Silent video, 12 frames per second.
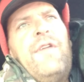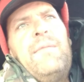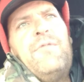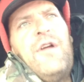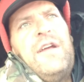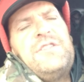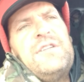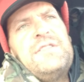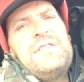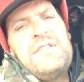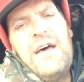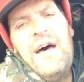vibration
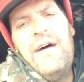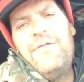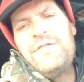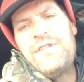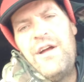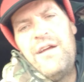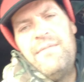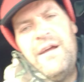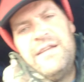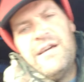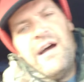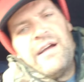stuff, sorry,
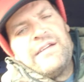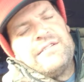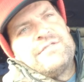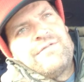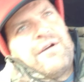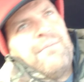my dog is